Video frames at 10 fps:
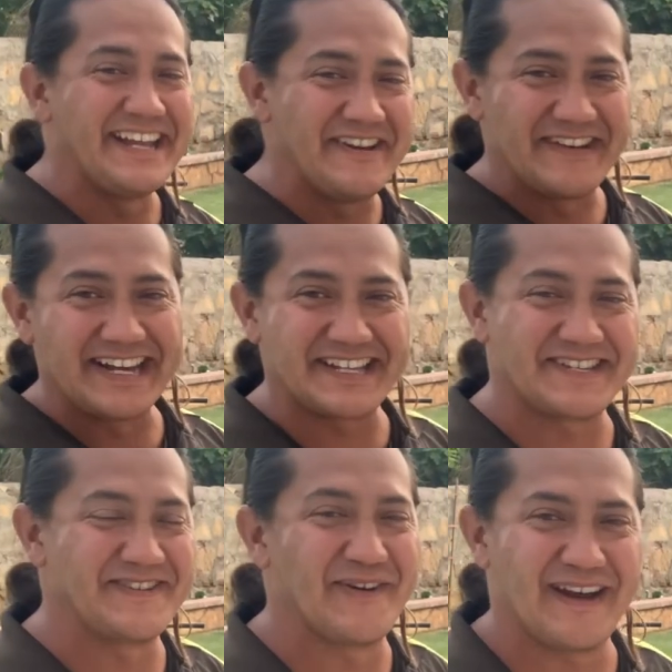
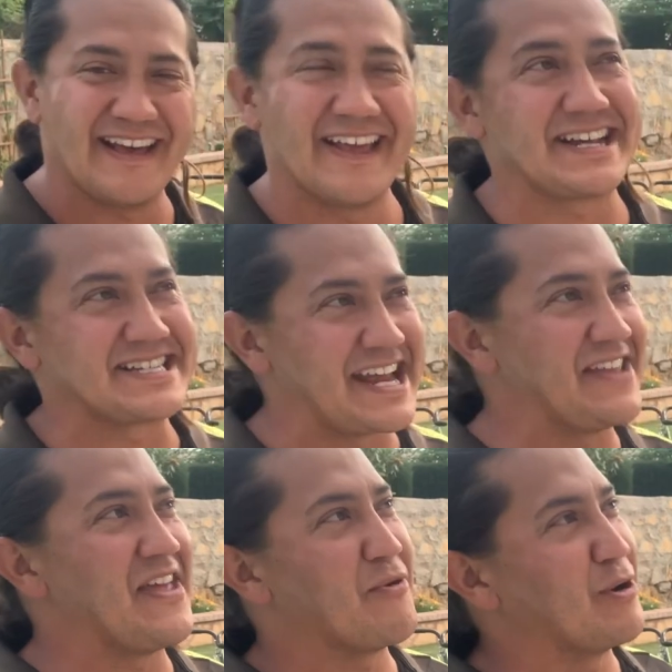neonicotinoid. I like
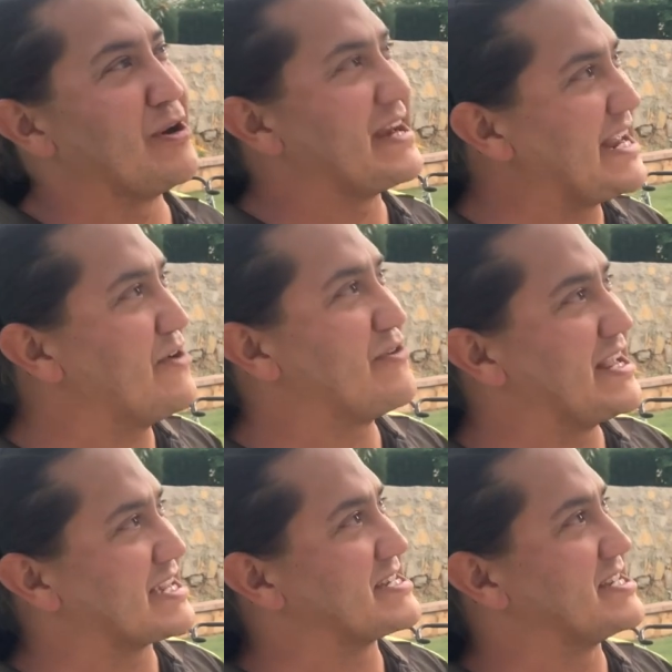saying that word,
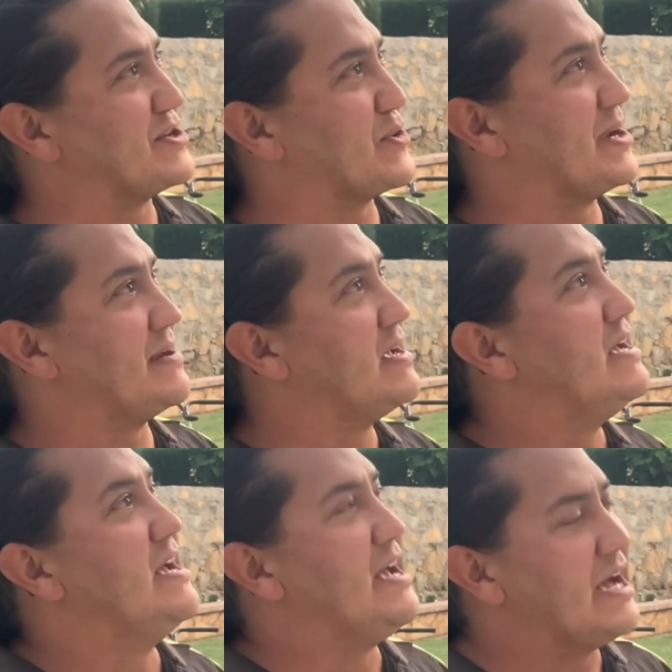neonicotinoid.
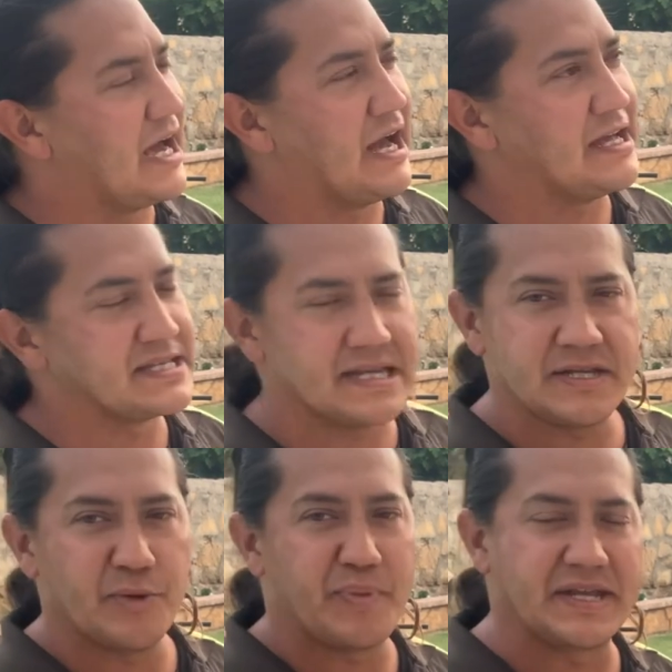Uh, it's
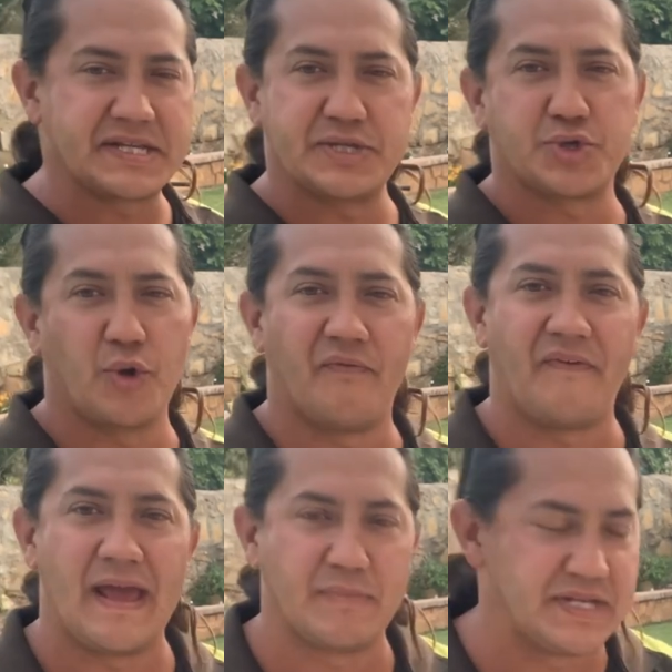in your pest control
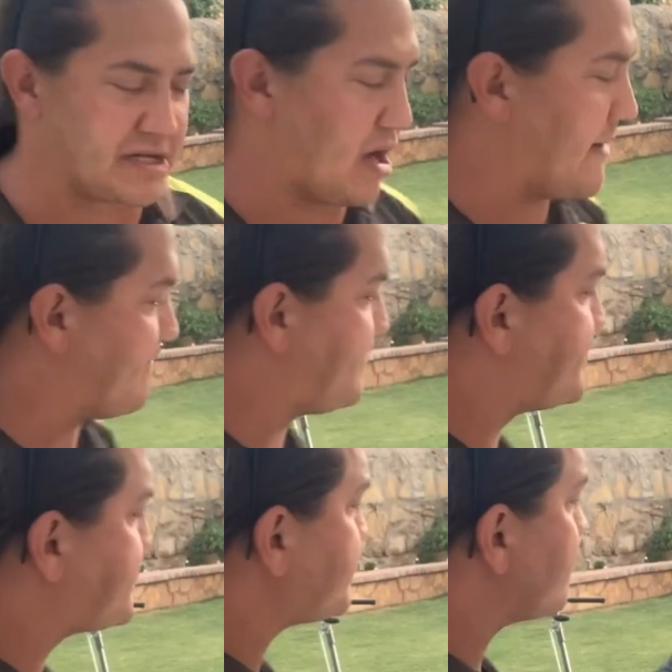families, all right?
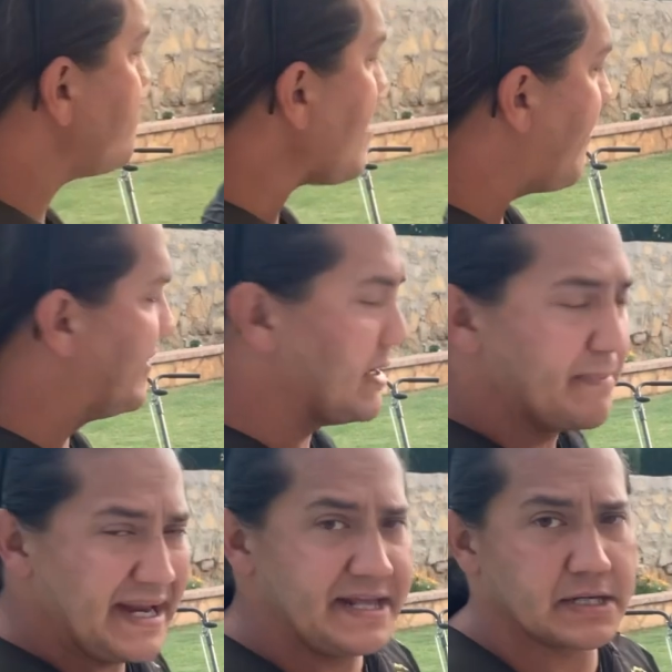The
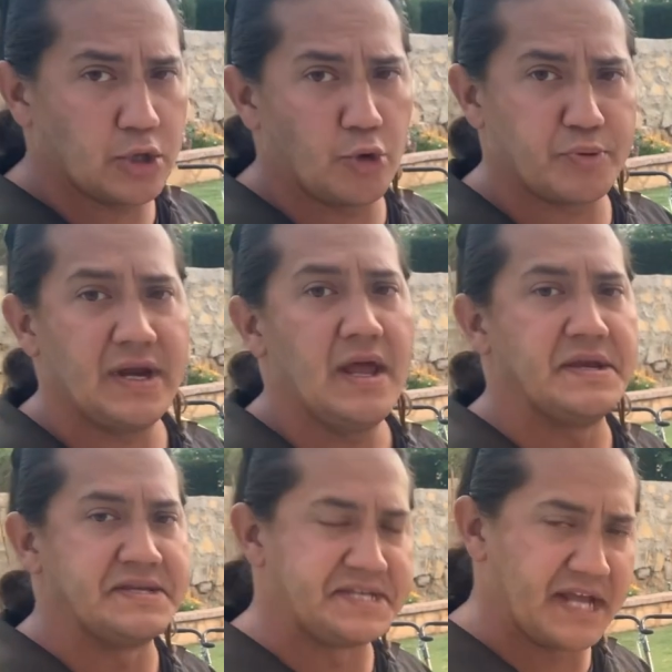imidacloprid,
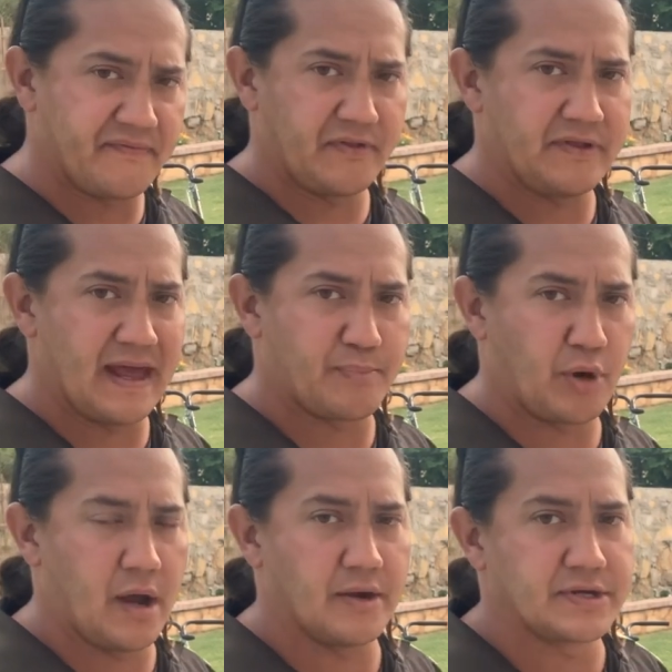definitely that
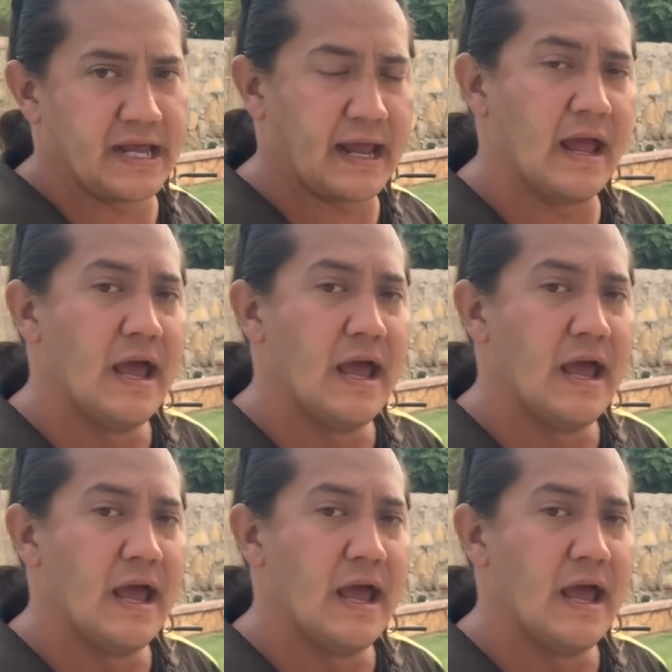product. Okay?